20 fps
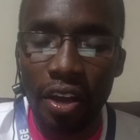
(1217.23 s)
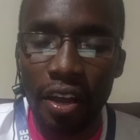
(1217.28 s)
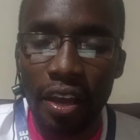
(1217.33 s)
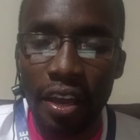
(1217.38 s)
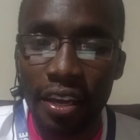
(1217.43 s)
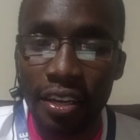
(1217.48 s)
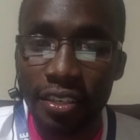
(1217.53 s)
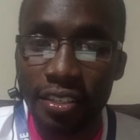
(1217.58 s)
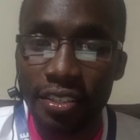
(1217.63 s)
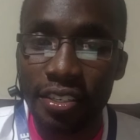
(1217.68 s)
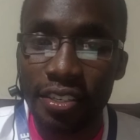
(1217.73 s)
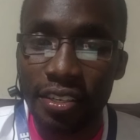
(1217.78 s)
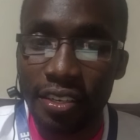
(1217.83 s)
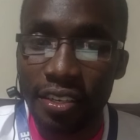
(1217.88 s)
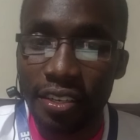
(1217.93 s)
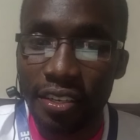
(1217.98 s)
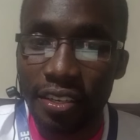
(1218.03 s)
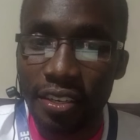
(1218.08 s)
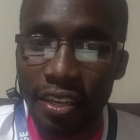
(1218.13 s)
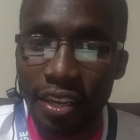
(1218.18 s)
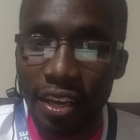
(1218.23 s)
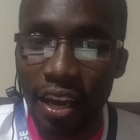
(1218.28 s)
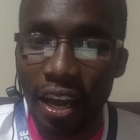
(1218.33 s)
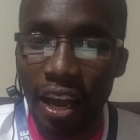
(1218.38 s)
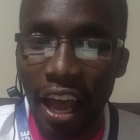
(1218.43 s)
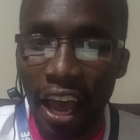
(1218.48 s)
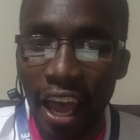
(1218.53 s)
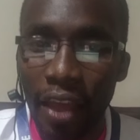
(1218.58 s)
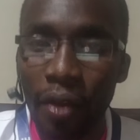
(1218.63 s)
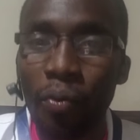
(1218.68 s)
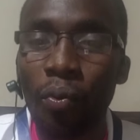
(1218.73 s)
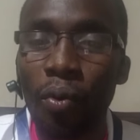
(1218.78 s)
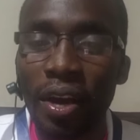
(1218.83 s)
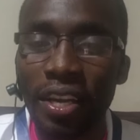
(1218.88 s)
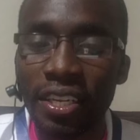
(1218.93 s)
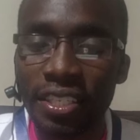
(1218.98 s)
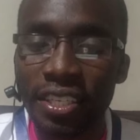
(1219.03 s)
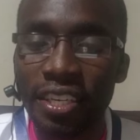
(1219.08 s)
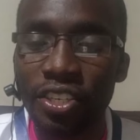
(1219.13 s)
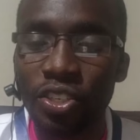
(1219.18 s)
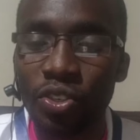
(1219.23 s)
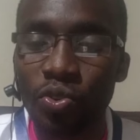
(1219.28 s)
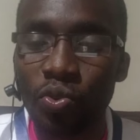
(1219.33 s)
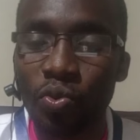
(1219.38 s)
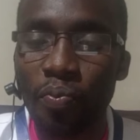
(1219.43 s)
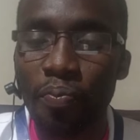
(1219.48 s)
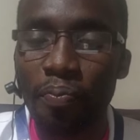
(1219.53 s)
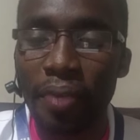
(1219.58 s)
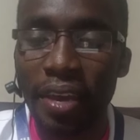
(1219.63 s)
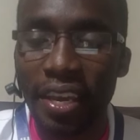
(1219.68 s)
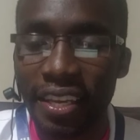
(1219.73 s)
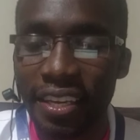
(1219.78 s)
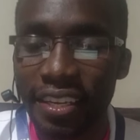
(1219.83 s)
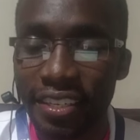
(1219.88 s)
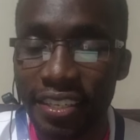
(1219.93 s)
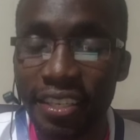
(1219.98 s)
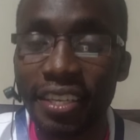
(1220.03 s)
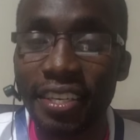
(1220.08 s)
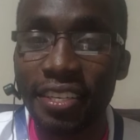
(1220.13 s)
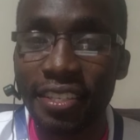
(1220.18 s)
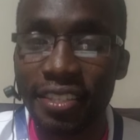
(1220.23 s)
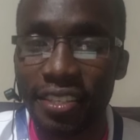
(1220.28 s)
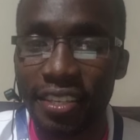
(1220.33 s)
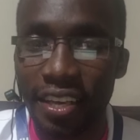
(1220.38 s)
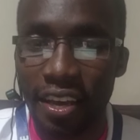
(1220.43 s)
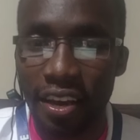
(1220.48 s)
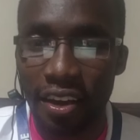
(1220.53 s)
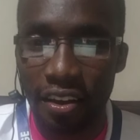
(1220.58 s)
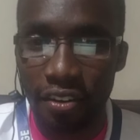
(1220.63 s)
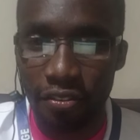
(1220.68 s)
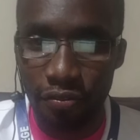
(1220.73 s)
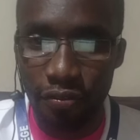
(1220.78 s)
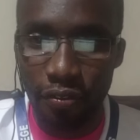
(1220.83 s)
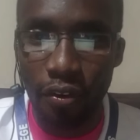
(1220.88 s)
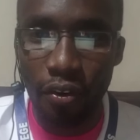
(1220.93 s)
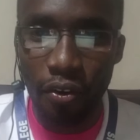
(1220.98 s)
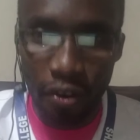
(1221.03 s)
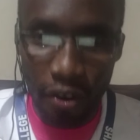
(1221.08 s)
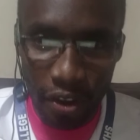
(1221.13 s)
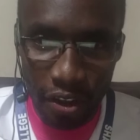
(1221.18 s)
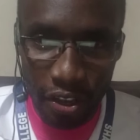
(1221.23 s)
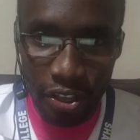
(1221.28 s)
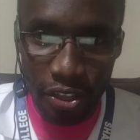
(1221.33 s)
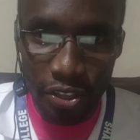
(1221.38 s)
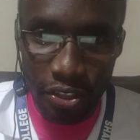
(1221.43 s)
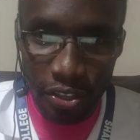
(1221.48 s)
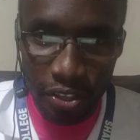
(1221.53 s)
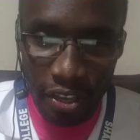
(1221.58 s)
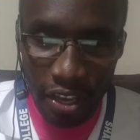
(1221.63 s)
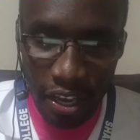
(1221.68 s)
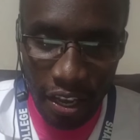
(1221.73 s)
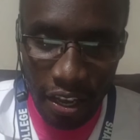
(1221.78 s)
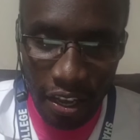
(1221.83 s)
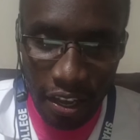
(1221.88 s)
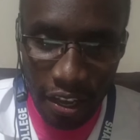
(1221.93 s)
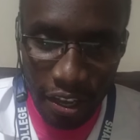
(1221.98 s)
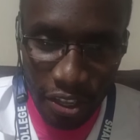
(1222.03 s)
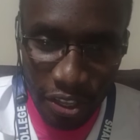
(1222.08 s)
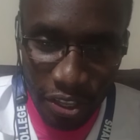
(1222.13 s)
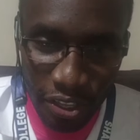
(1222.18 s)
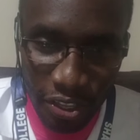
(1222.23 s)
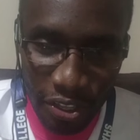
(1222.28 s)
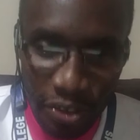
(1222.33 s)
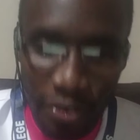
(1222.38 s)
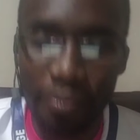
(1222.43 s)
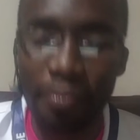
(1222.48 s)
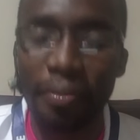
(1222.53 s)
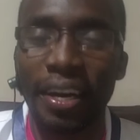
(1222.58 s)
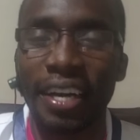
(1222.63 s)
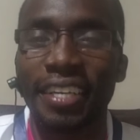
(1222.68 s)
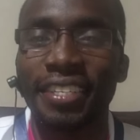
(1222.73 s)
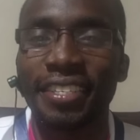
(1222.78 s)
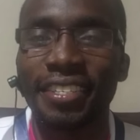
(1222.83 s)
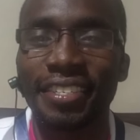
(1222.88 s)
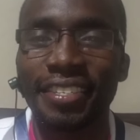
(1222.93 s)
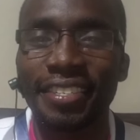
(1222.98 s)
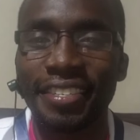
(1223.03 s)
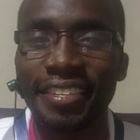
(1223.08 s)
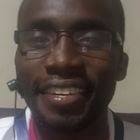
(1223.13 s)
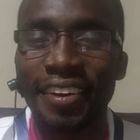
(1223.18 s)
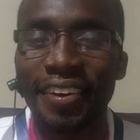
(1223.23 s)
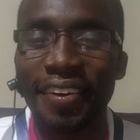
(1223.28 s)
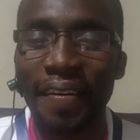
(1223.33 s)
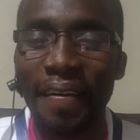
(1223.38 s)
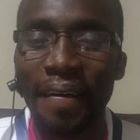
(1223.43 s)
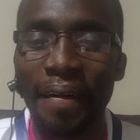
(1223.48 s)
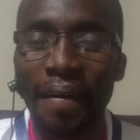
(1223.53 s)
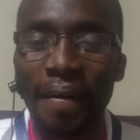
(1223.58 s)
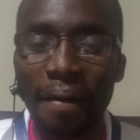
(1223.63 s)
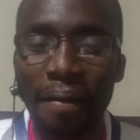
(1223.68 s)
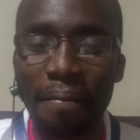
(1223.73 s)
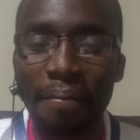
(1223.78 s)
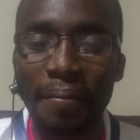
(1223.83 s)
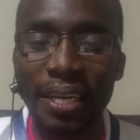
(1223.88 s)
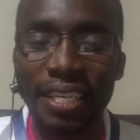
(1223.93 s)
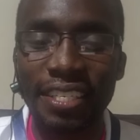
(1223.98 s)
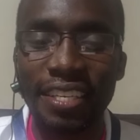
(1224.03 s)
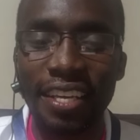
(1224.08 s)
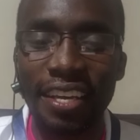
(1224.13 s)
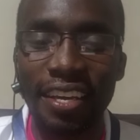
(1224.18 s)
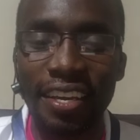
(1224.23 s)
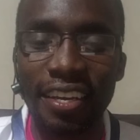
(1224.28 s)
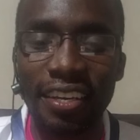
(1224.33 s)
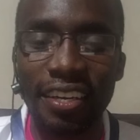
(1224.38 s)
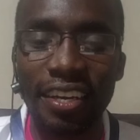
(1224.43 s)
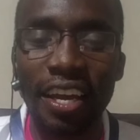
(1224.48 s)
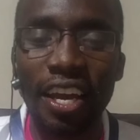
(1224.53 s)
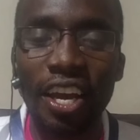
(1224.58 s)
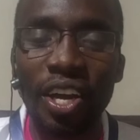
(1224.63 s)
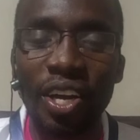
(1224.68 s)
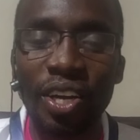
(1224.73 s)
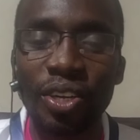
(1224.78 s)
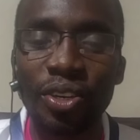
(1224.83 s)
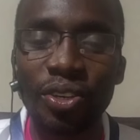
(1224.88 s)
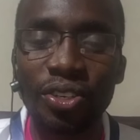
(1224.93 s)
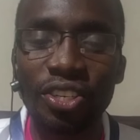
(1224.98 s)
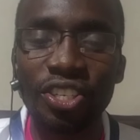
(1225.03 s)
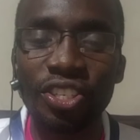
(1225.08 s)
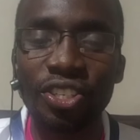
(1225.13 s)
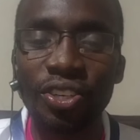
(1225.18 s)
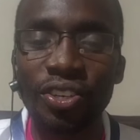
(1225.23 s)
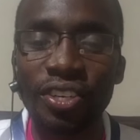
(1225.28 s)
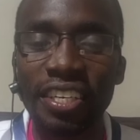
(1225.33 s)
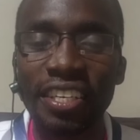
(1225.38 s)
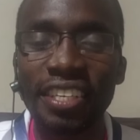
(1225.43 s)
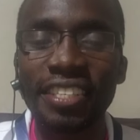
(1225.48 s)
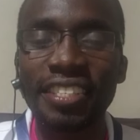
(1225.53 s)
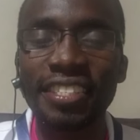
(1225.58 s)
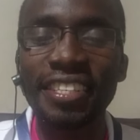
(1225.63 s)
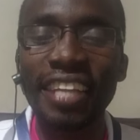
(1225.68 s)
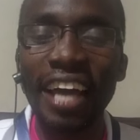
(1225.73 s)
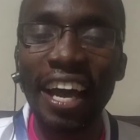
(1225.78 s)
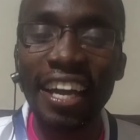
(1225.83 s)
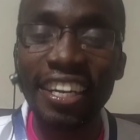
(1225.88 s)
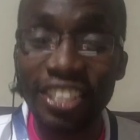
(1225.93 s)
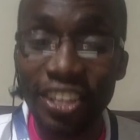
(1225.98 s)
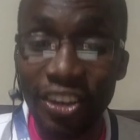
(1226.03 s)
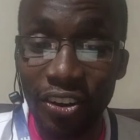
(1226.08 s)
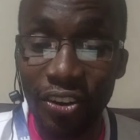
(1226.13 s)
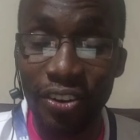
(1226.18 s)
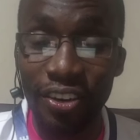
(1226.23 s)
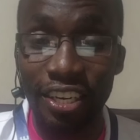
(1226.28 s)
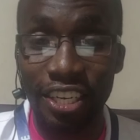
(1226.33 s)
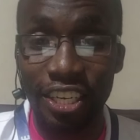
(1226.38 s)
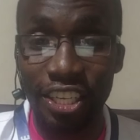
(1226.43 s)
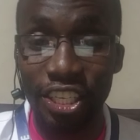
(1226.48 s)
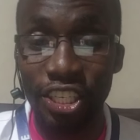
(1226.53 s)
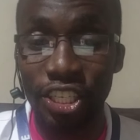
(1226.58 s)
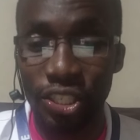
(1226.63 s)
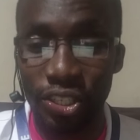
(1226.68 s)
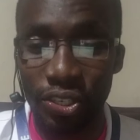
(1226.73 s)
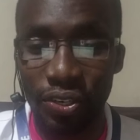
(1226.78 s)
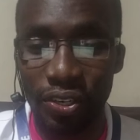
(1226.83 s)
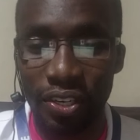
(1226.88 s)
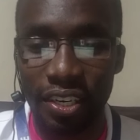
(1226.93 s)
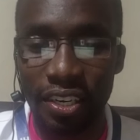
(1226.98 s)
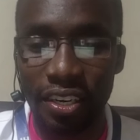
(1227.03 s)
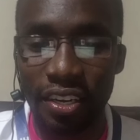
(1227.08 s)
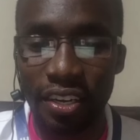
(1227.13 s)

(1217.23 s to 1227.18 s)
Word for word: And I wanted to make it easier for uh, humans by saying nutrition is that condition